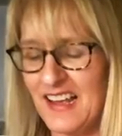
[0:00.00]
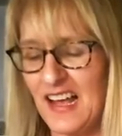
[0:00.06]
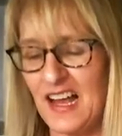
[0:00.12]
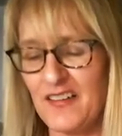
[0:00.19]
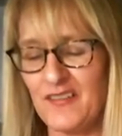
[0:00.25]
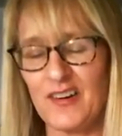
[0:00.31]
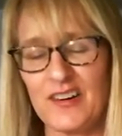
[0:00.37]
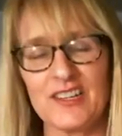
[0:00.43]

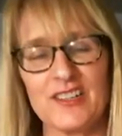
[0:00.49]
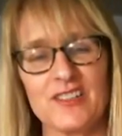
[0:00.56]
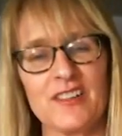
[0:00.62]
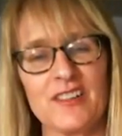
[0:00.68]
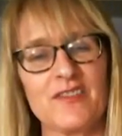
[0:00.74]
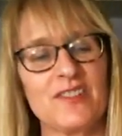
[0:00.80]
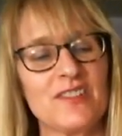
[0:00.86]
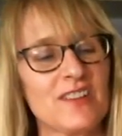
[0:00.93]
I've already
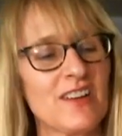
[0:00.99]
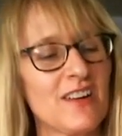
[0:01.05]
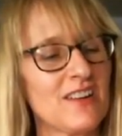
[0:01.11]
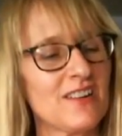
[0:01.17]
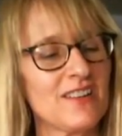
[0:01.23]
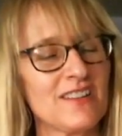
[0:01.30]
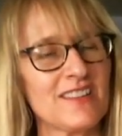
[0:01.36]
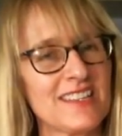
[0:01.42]
shuffled
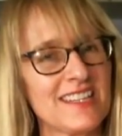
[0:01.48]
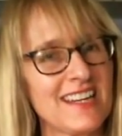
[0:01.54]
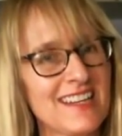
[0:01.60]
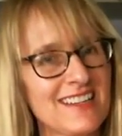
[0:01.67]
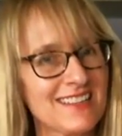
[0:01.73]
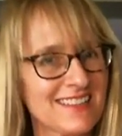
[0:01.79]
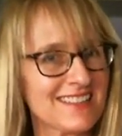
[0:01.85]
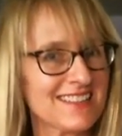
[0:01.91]
all the
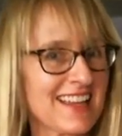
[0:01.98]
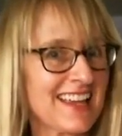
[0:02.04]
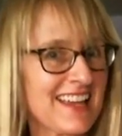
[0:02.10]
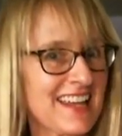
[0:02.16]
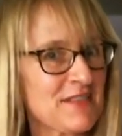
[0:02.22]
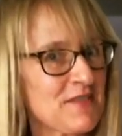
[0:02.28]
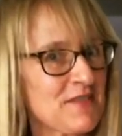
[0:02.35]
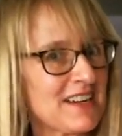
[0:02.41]
decks
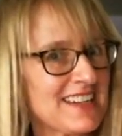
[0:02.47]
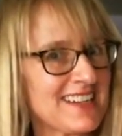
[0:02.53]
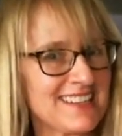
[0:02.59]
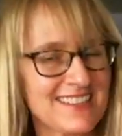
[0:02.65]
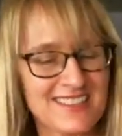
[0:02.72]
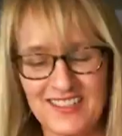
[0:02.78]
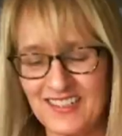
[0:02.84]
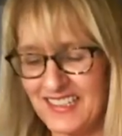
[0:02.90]
and I'm ready to get
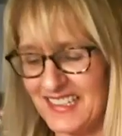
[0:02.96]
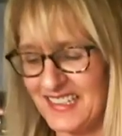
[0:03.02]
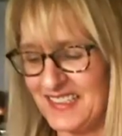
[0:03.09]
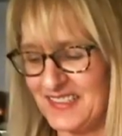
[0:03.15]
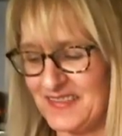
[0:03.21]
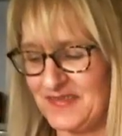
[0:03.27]
started.